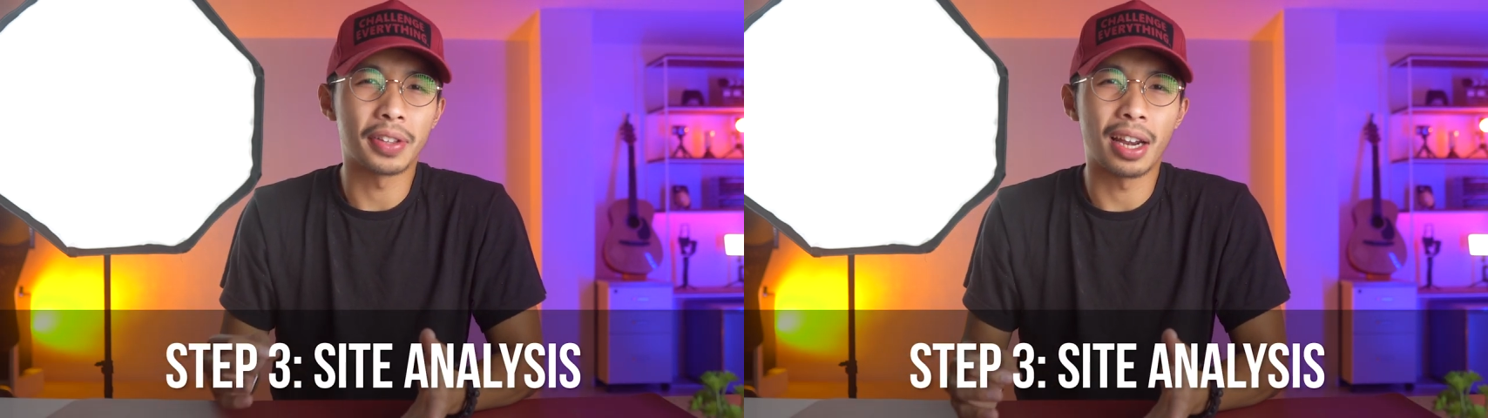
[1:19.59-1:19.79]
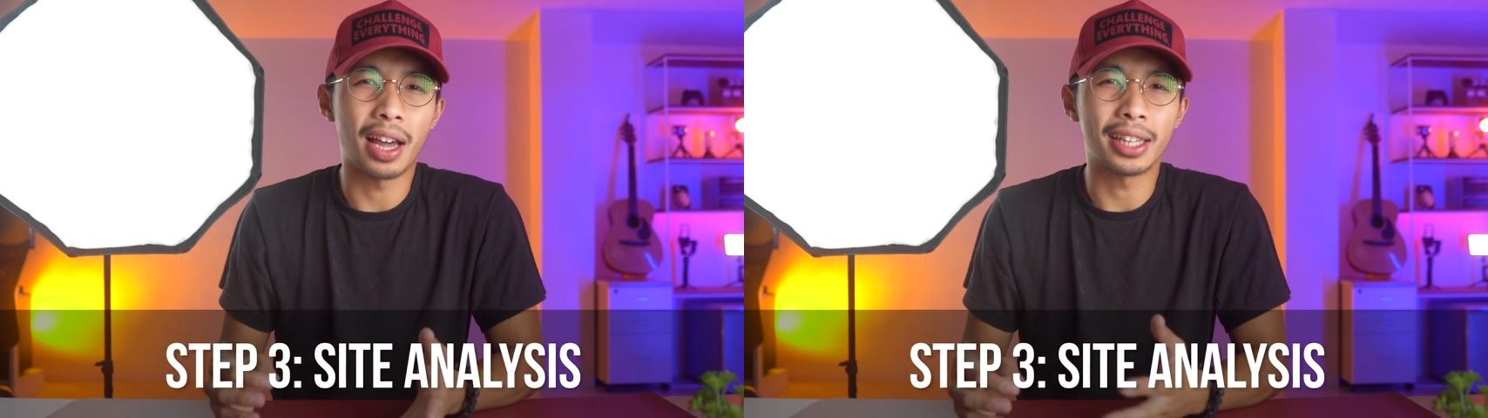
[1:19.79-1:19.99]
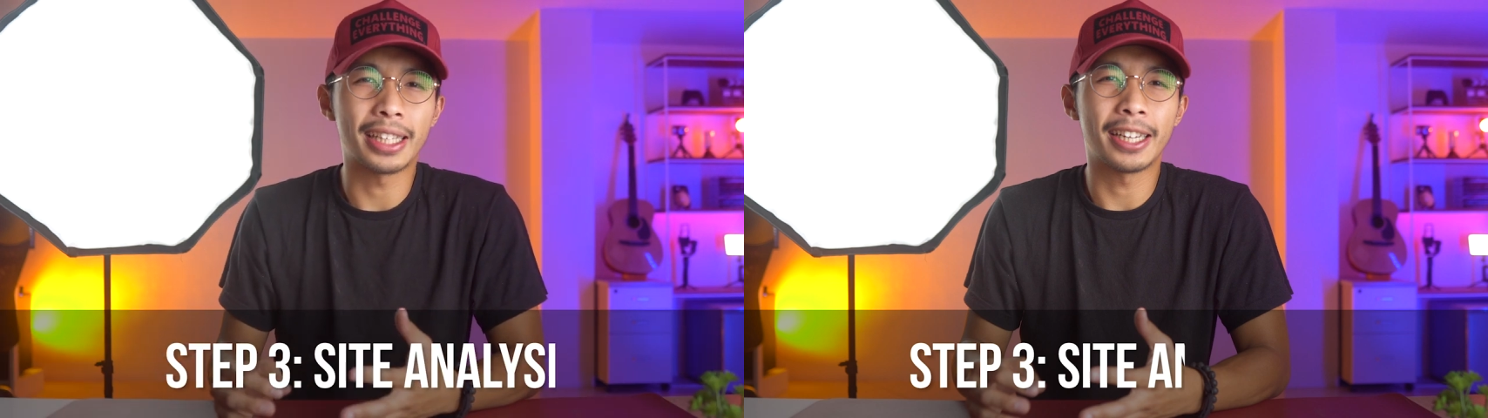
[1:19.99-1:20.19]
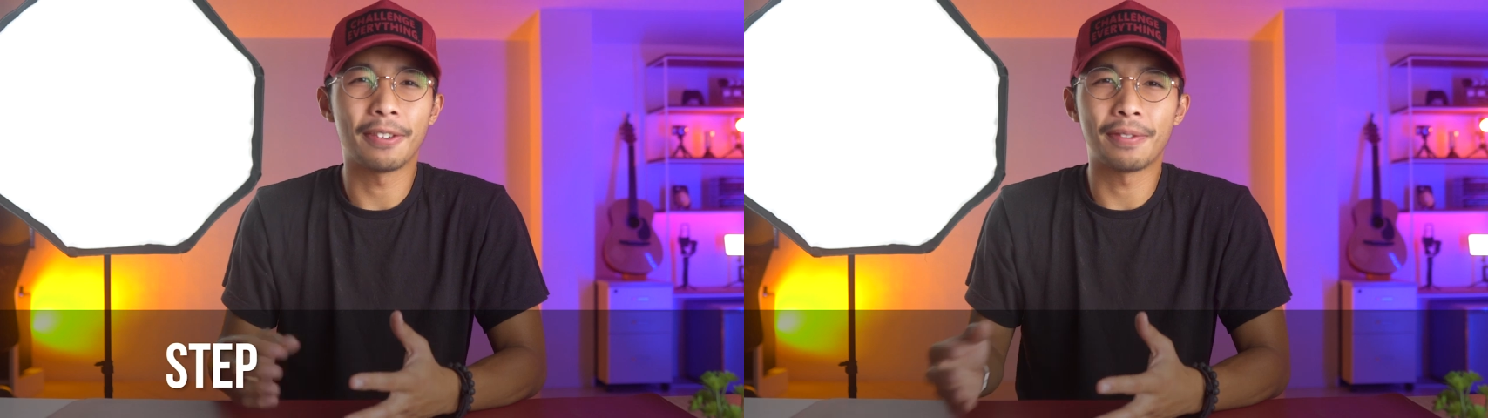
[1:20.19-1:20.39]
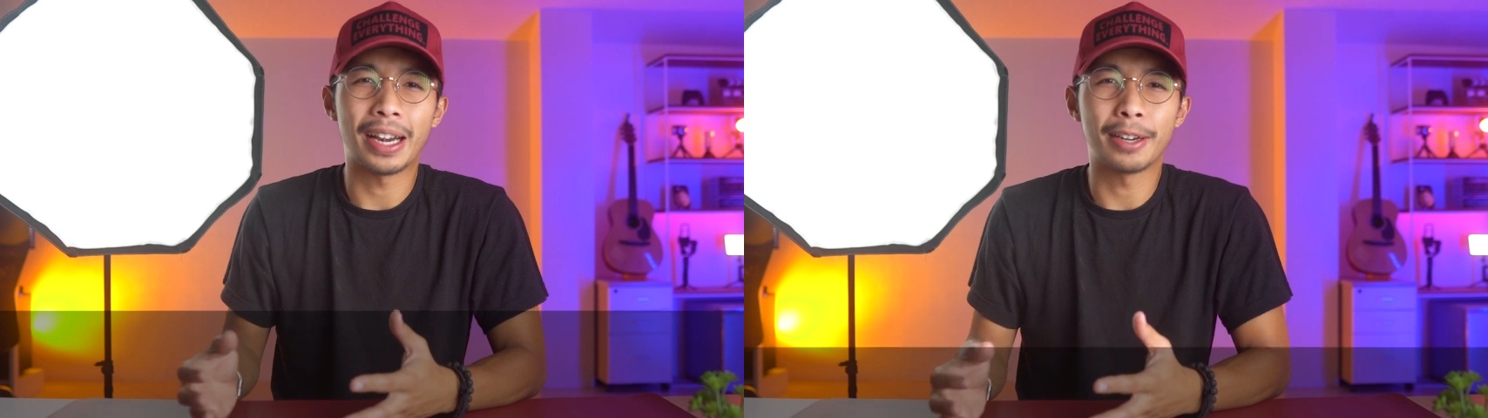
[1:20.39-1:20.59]
the lot and
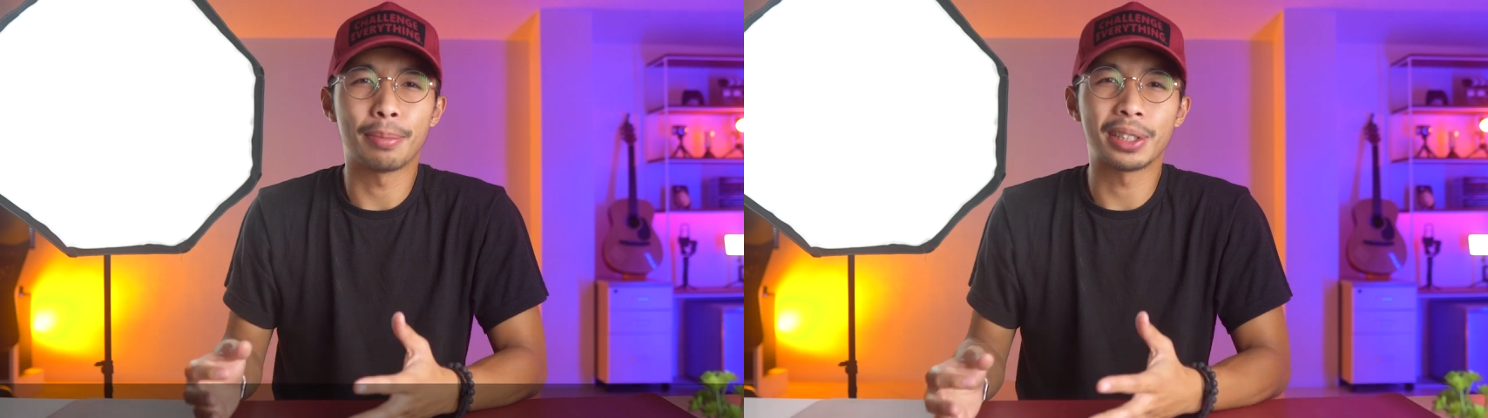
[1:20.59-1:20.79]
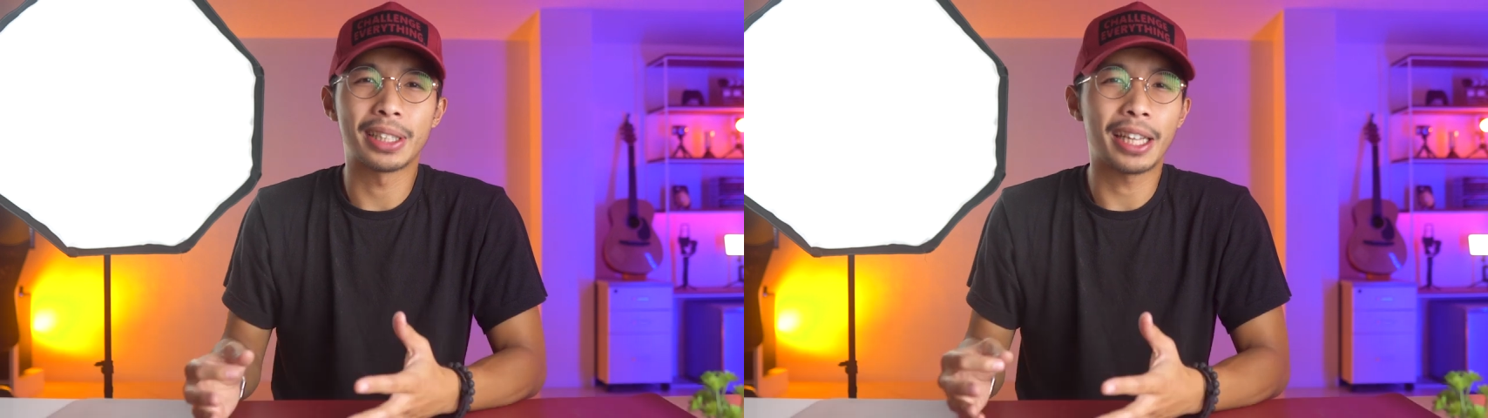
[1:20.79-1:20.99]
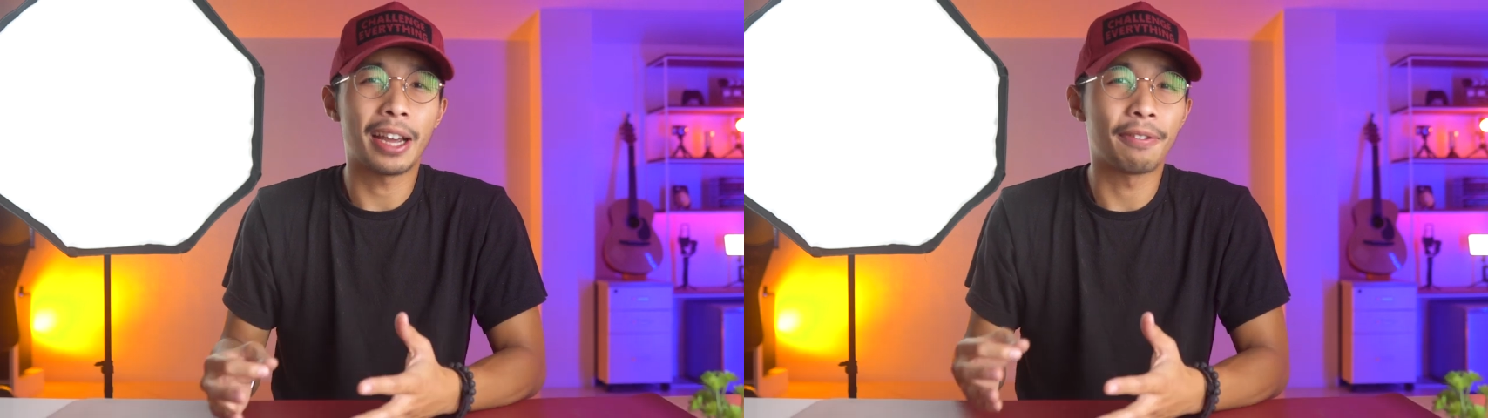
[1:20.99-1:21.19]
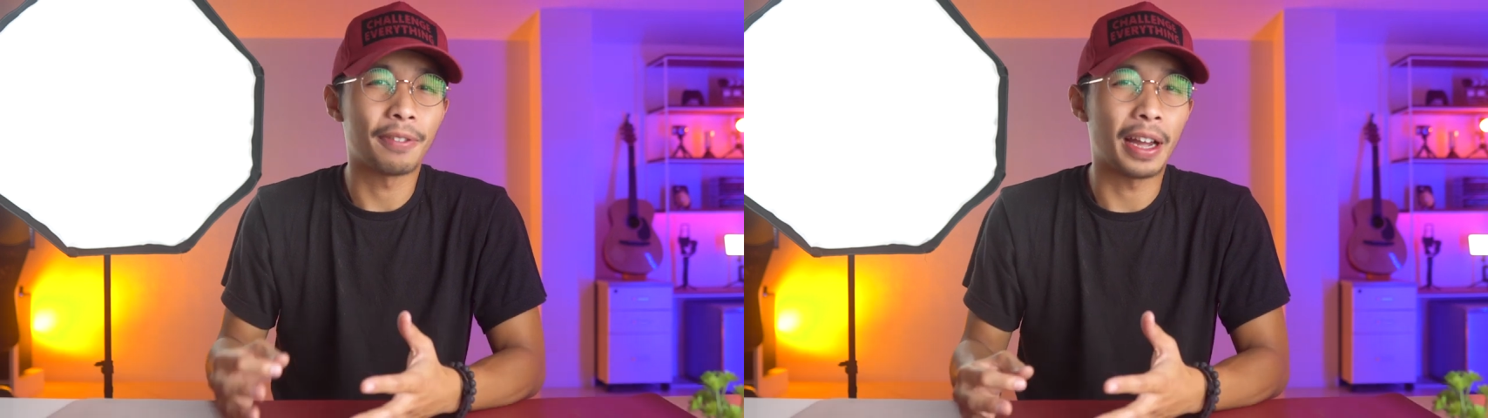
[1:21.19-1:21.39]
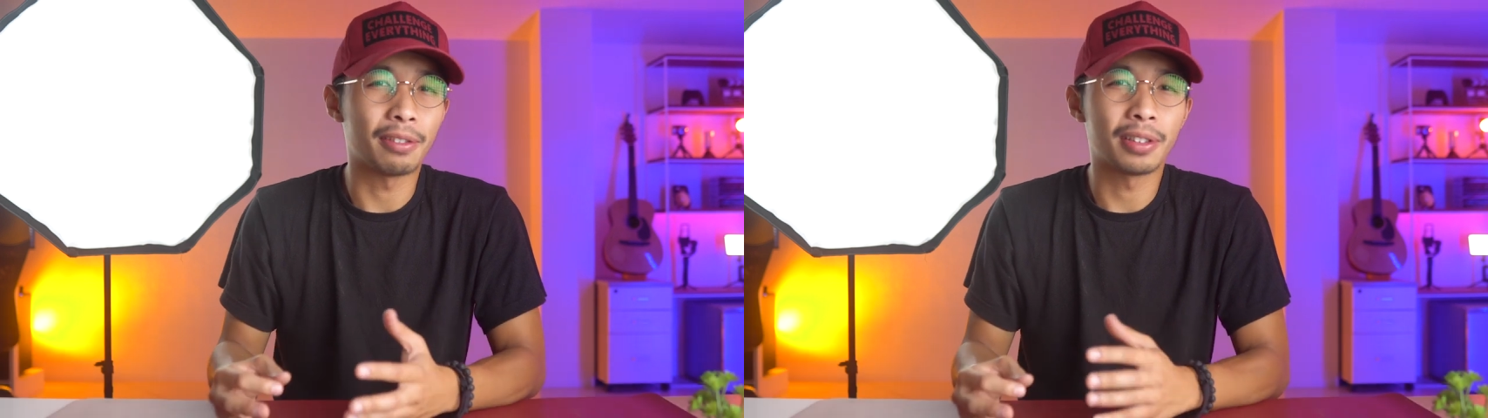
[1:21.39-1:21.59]
the variables that I have
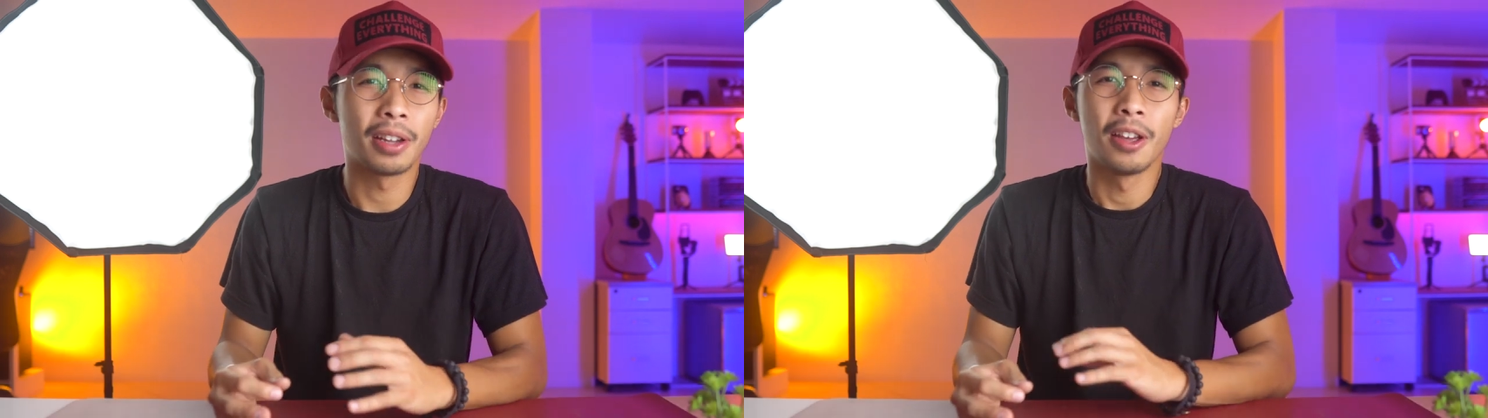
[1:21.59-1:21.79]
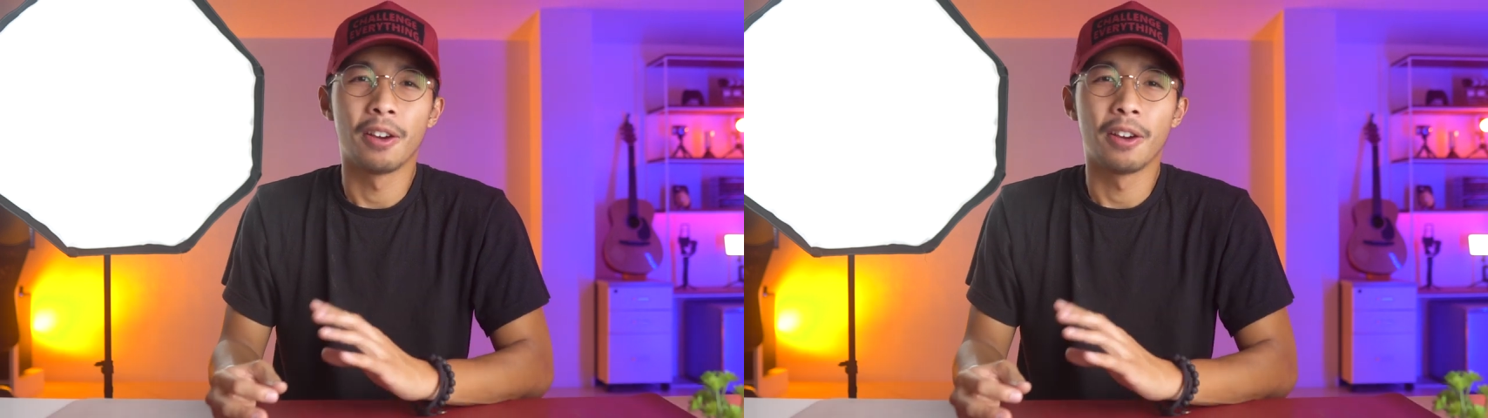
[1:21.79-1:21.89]
found,